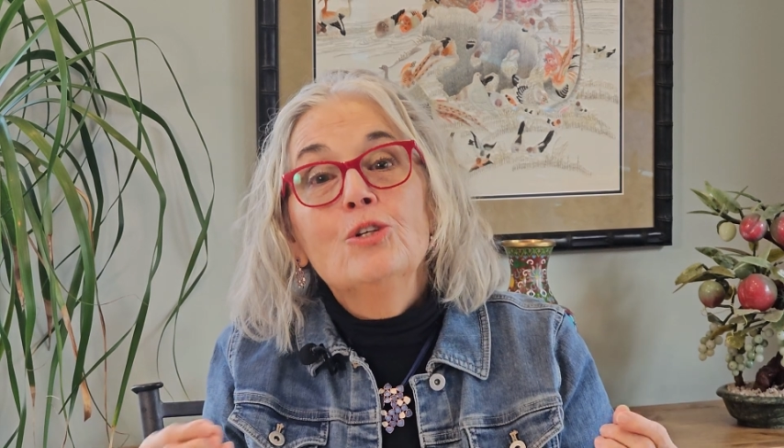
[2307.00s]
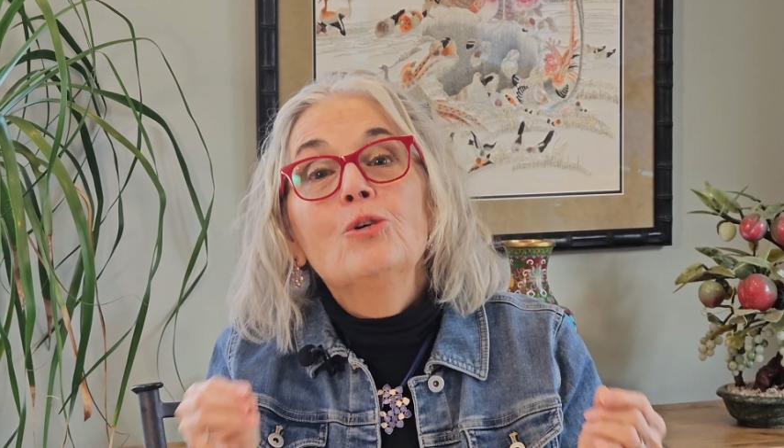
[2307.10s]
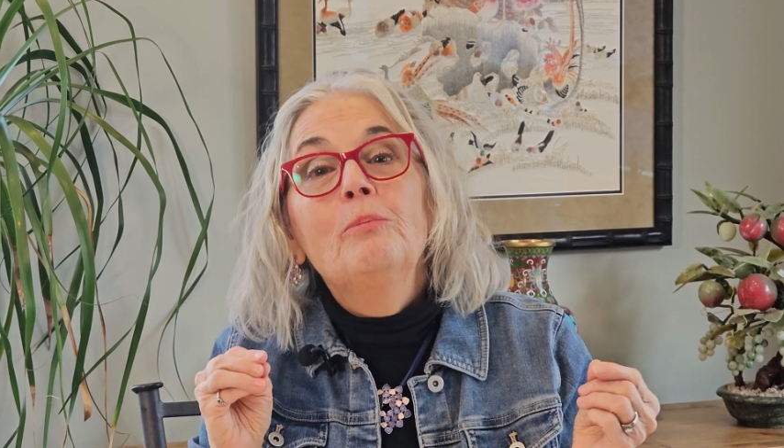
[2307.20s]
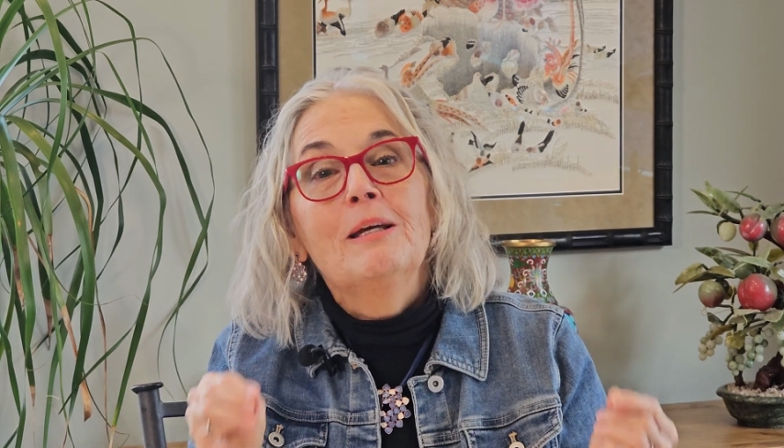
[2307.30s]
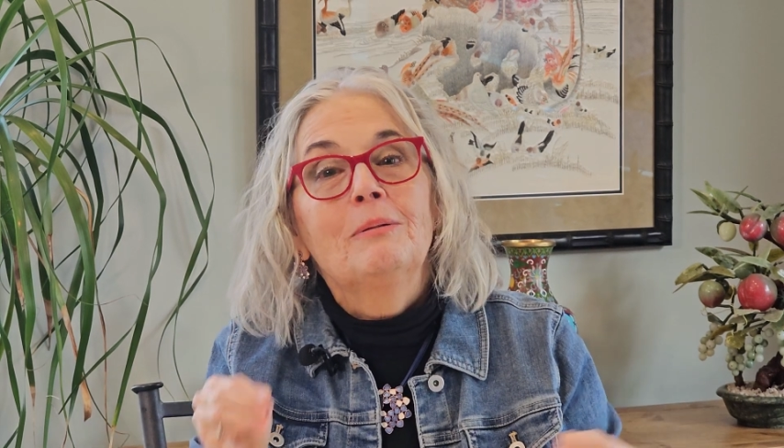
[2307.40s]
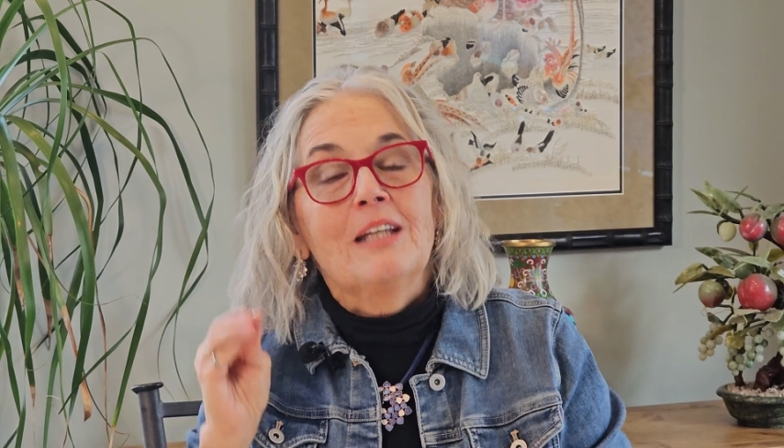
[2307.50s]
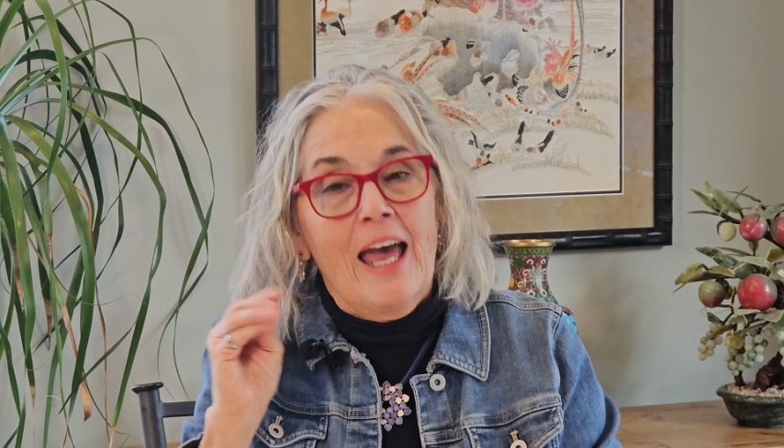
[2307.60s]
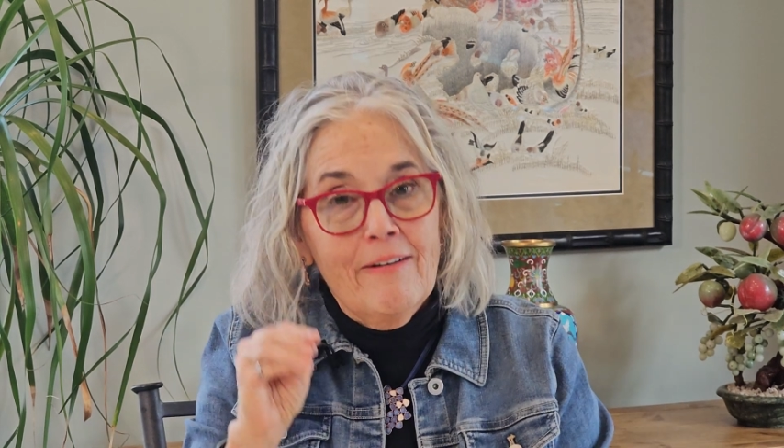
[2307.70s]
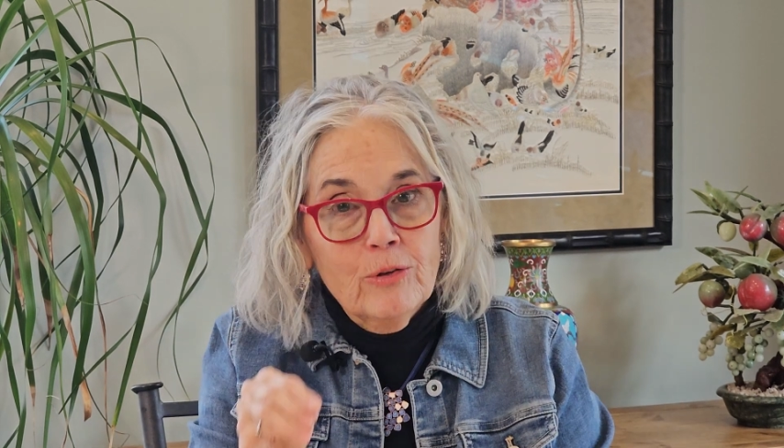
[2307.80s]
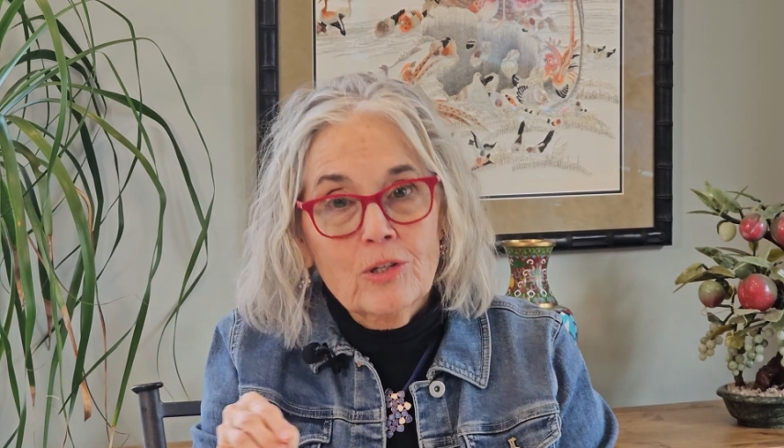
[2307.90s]
to be able to
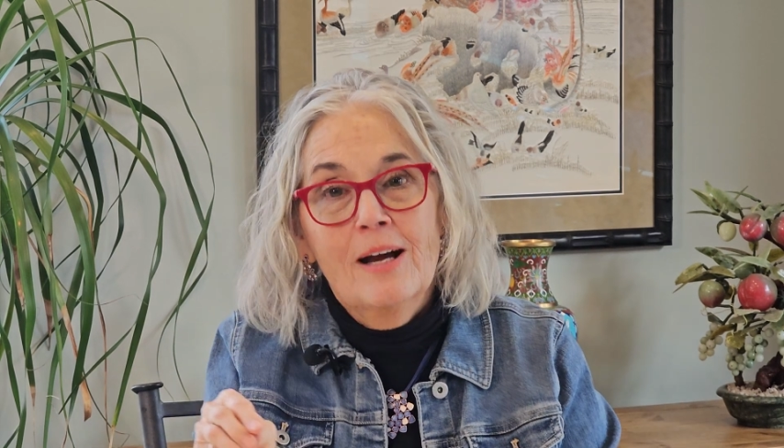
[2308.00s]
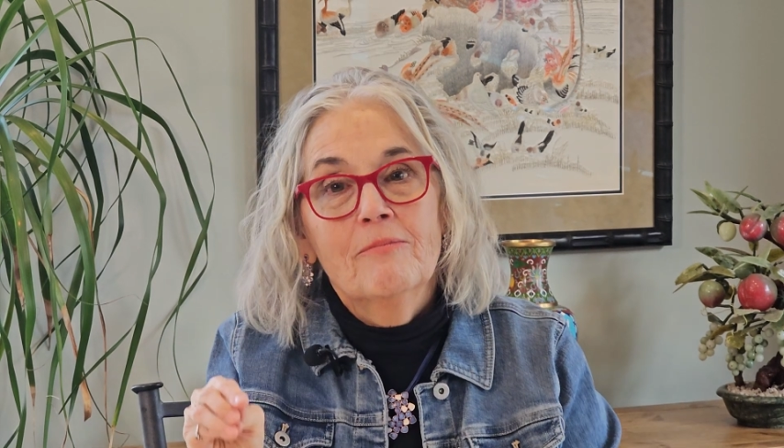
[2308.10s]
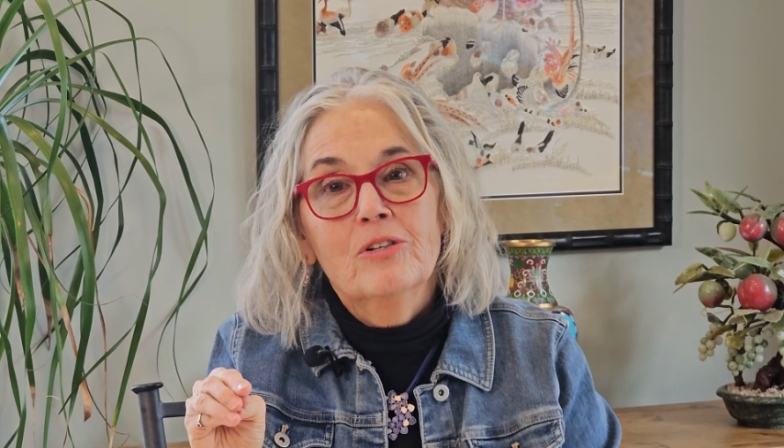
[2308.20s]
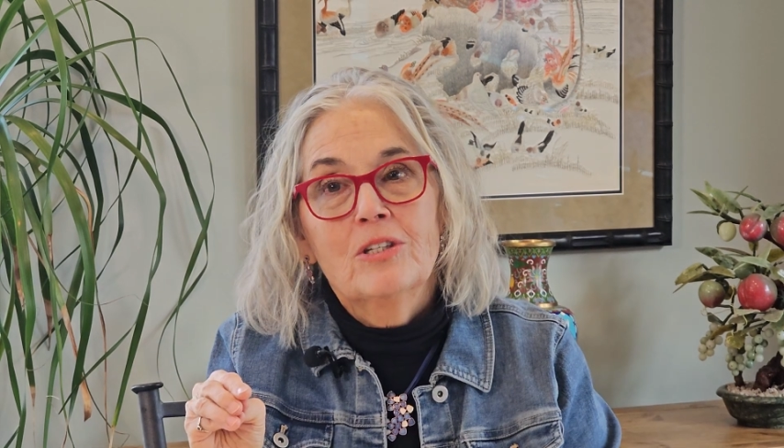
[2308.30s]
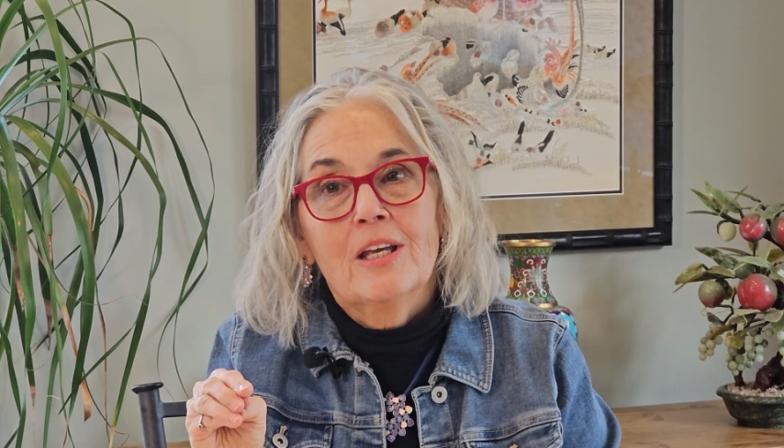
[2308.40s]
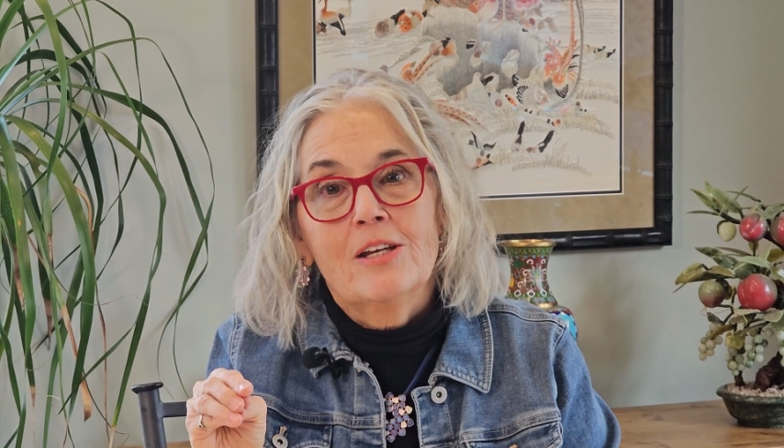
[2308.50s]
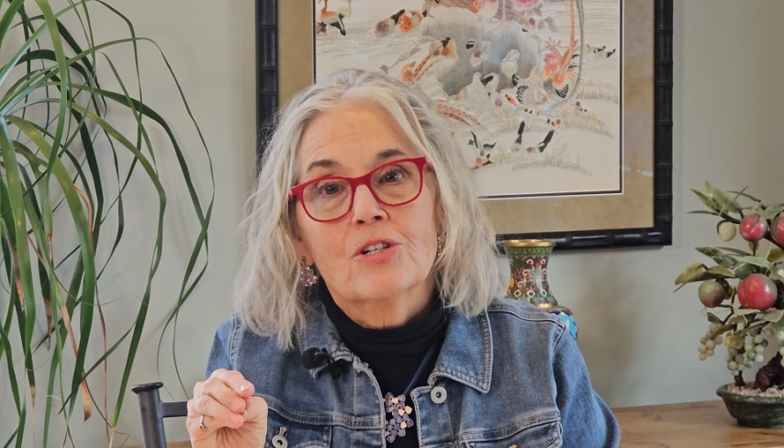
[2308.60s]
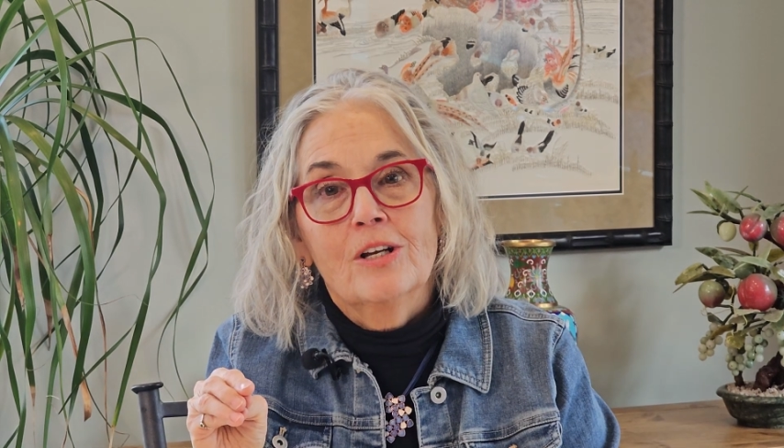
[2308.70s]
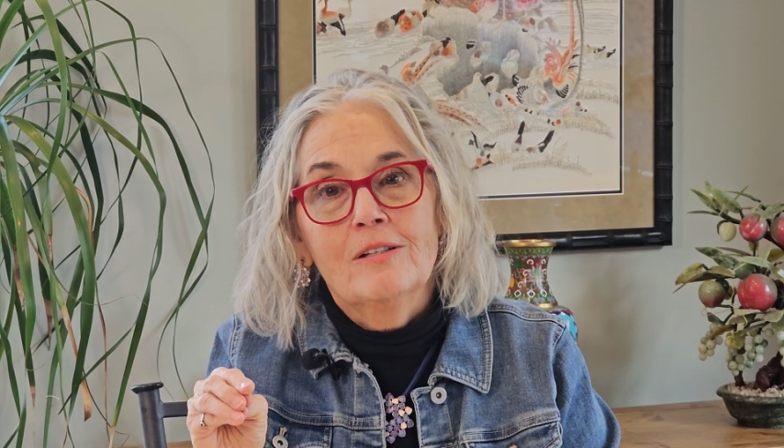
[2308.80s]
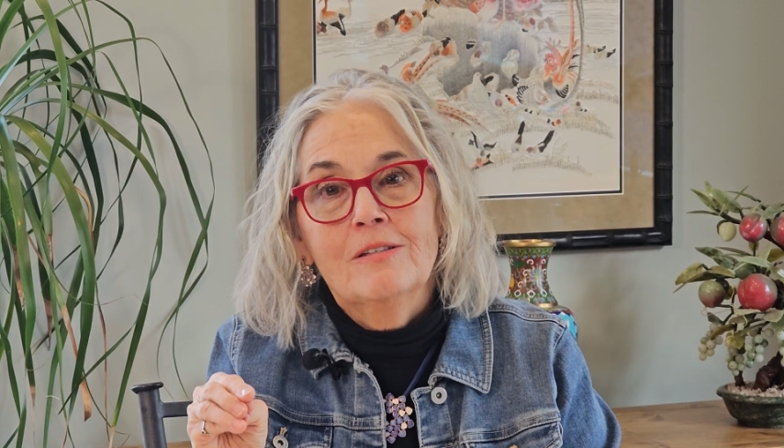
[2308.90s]
have those
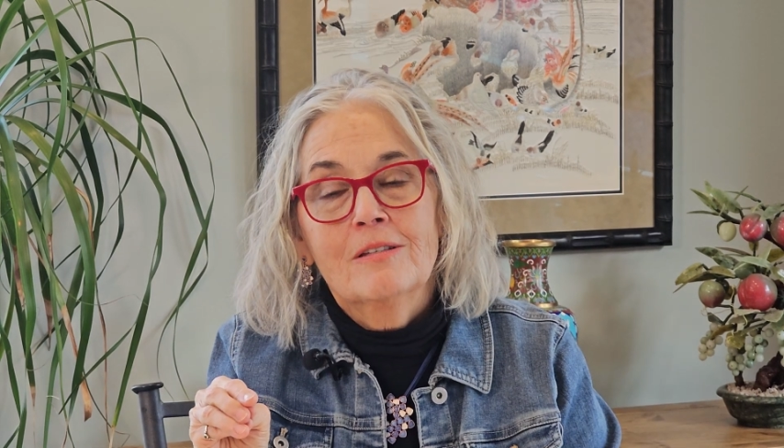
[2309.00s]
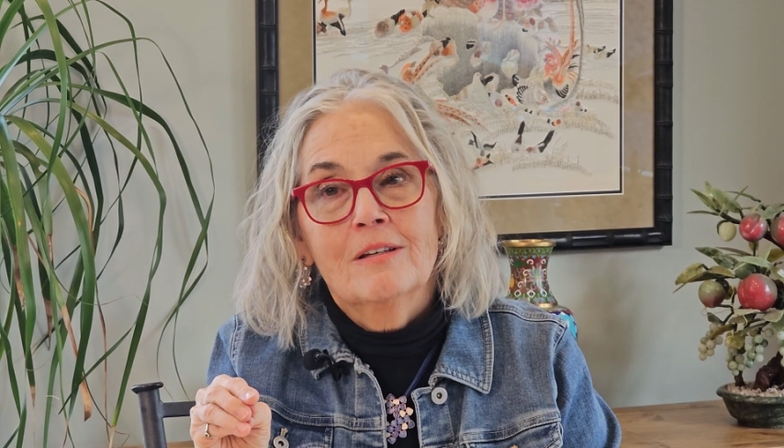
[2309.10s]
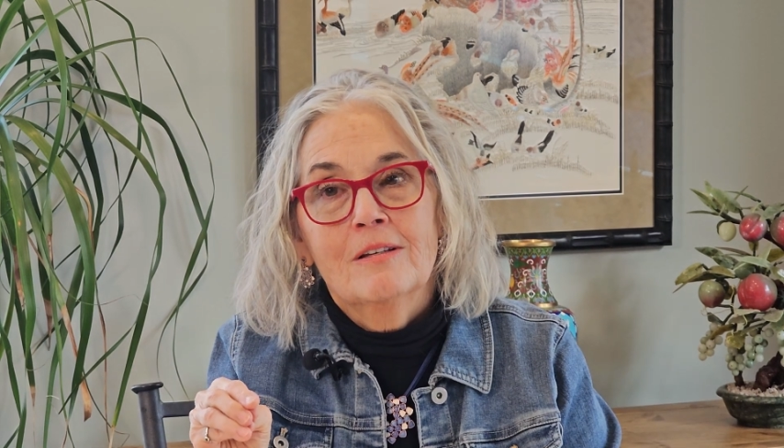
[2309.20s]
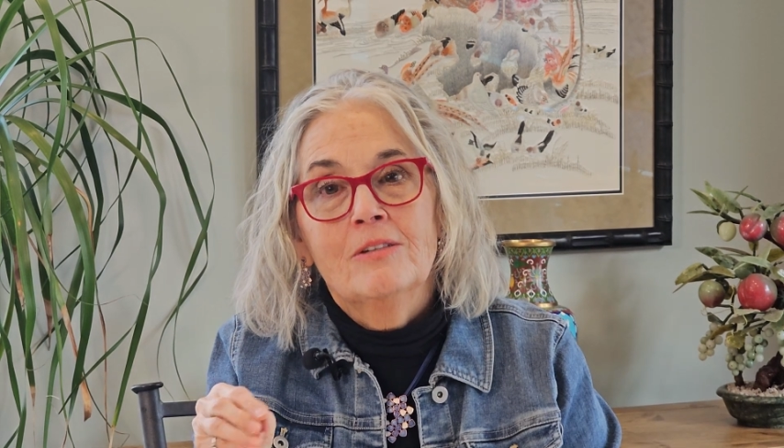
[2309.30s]
conversations,